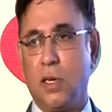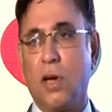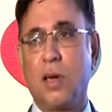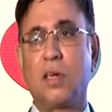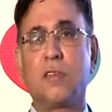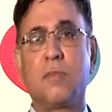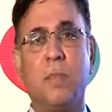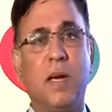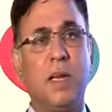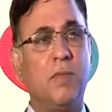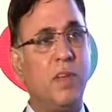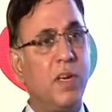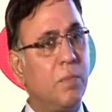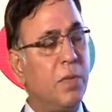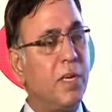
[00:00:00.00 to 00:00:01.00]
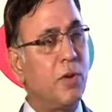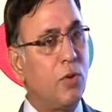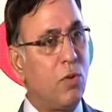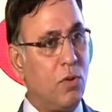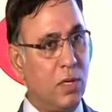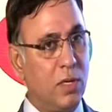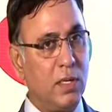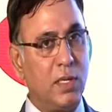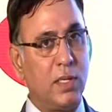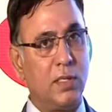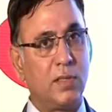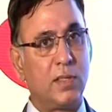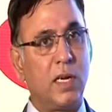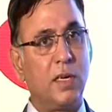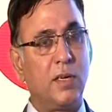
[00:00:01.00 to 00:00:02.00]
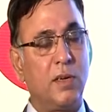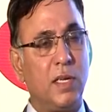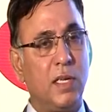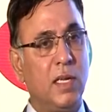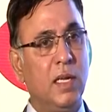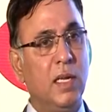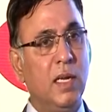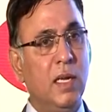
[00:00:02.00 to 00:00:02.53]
doctors played a very big role in this country,